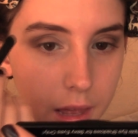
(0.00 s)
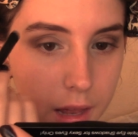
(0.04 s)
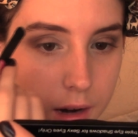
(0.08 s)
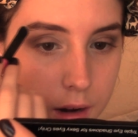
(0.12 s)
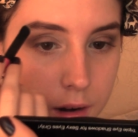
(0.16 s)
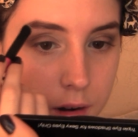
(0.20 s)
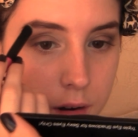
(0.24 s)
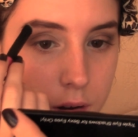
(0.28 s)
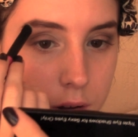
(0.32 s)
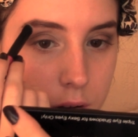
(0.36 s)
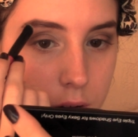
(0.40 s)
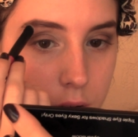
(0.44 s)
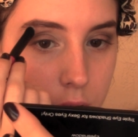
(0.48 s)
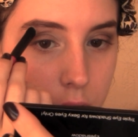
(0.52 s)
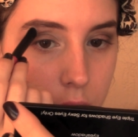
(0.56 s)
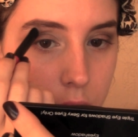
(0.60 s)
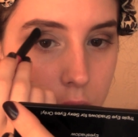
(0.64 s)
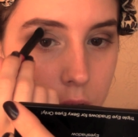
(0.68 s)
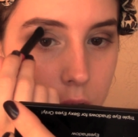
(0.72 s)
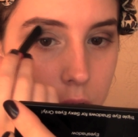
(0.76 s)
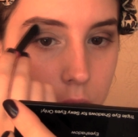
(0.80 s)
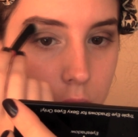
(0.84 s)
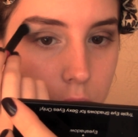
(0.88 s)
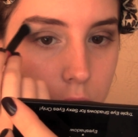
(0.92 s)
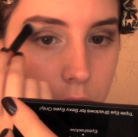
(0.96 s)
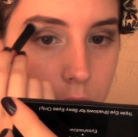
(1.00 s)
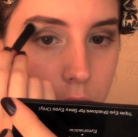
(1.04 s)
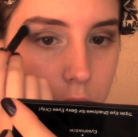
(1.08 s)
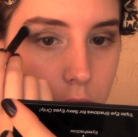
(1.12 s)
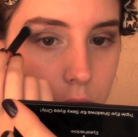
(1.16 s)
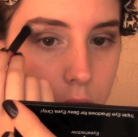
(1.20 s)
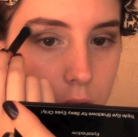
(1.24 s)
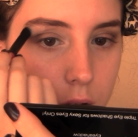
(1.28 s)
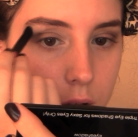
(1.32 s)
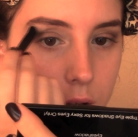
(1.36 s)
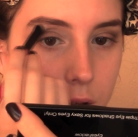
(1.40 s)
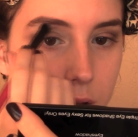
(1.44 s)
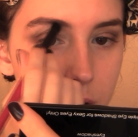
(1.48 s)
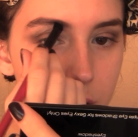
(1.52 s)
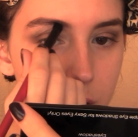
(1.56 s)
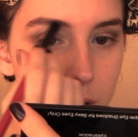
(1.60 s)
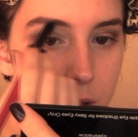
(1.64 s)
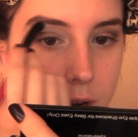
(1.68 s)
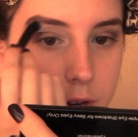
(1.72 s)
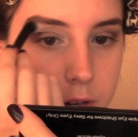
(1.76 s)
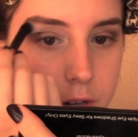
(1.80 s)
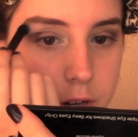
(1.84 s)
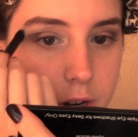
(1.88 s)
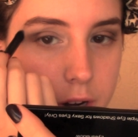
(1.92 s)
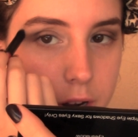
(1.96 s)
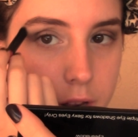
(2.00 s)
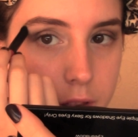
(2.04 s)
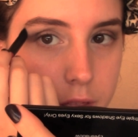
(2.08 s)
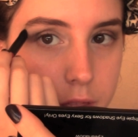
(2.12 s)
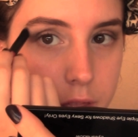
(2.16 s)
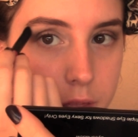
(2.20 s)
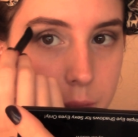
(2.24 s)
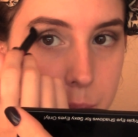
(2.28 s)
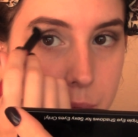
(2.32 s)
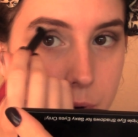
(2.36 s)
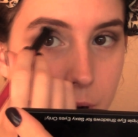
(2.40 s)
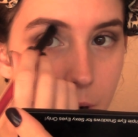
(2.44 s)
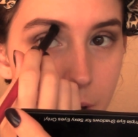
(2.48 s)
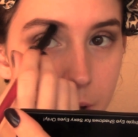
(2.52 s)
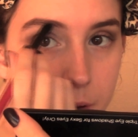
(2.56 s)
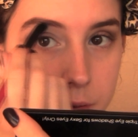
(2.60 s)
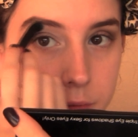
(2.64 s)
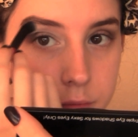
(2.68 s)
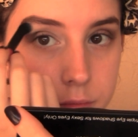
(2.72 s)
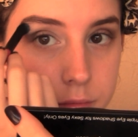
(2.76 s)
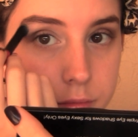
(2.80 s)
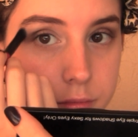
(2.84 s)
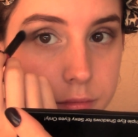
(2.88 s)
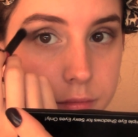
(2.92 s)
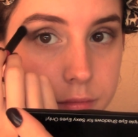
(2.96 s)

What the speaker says: then underneath the brow.